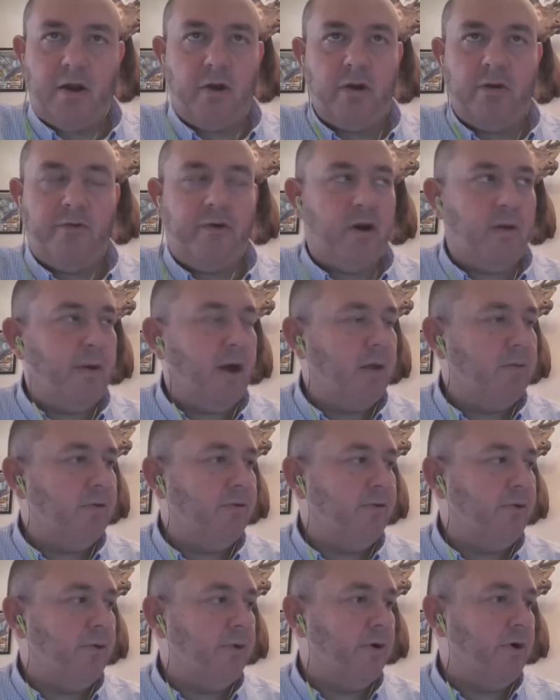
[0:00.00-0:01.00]
I know you've heard about it
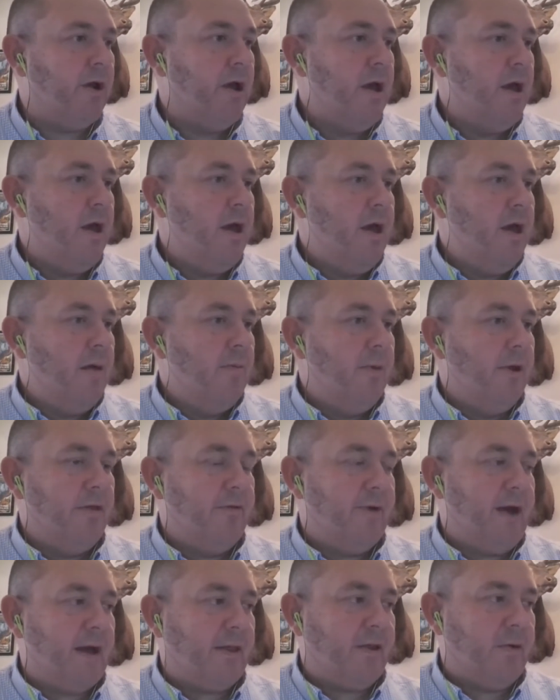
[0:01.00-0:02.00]
before,
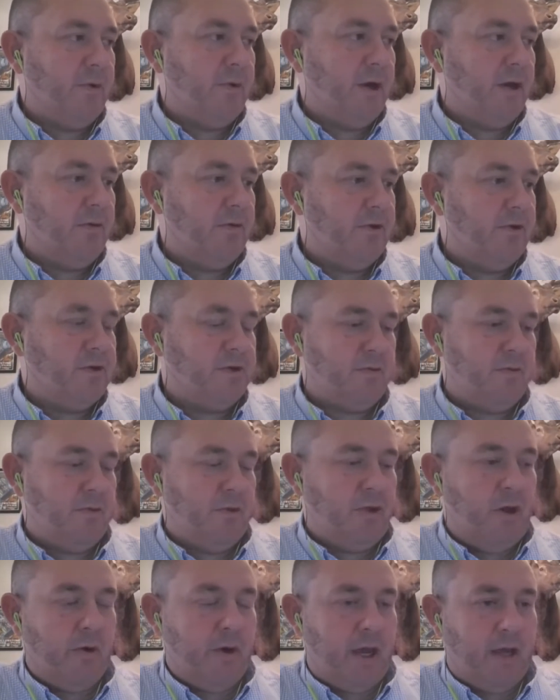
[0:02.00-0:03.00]
but the fact that we can just
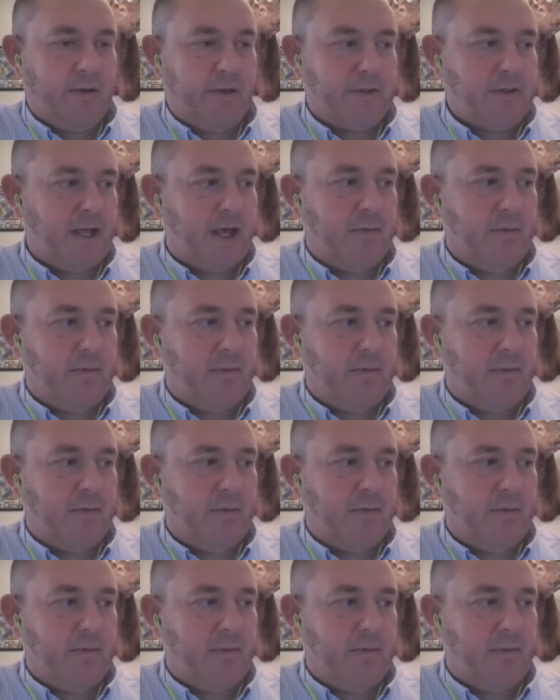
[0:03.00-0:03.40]
locate the